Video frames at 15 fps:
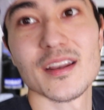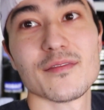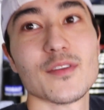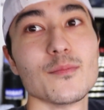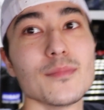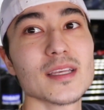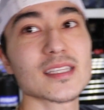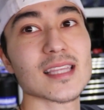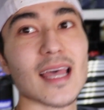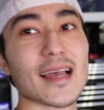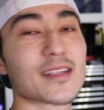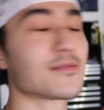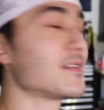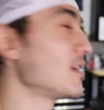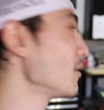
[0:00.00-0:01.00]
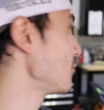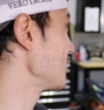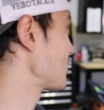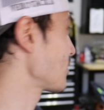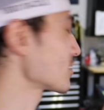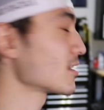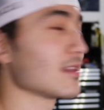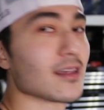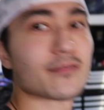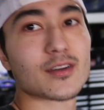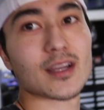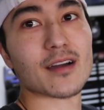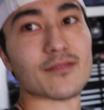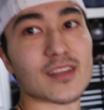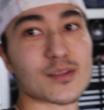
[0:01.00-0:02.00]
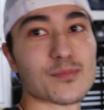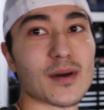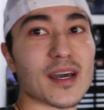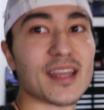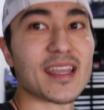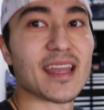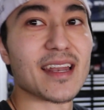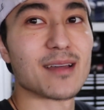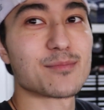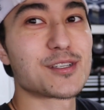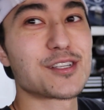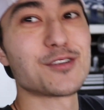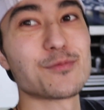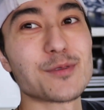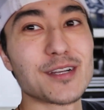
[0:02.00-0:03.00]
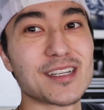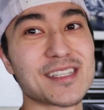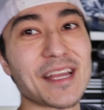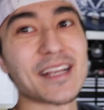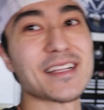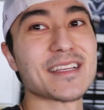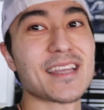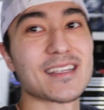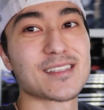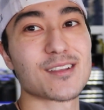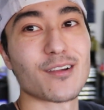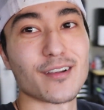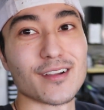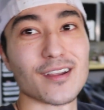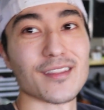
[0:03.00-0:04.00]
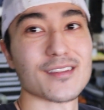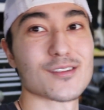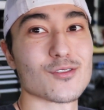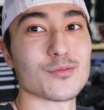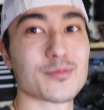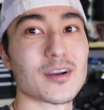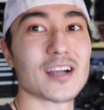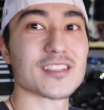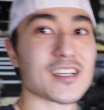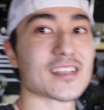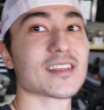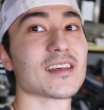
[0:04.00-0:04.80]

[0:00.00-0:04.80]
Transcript: and if you missed last video, we took delivery of this bike, and I'm super excited to get started on this whole project.